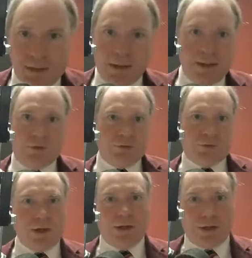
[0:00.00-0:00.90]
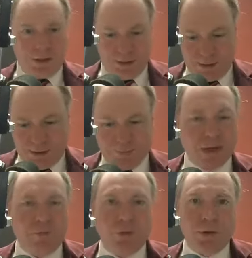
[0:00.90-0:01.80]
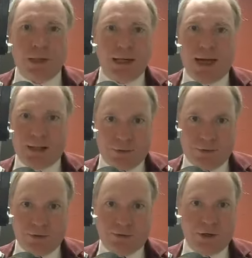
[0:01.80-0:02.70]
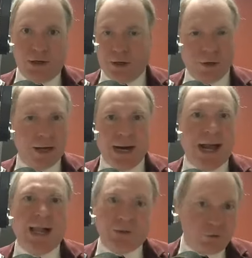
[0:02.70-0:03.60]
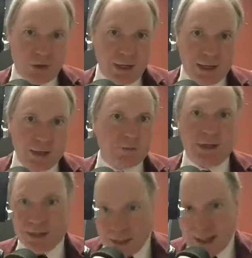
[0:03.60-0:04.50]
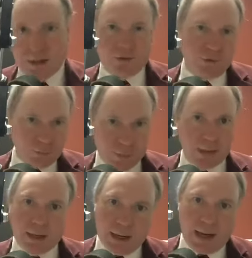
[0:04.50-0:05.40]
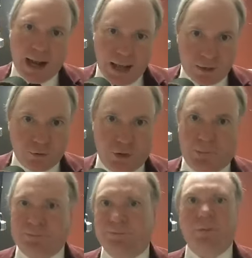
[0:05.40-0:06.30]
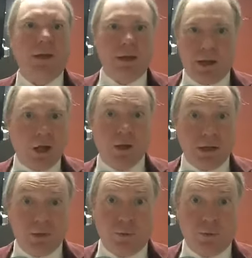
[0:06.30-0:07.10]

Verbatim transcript: just to give you an analysis, or an analogy, I guess. Not an analysis, but an analogy. I'll get the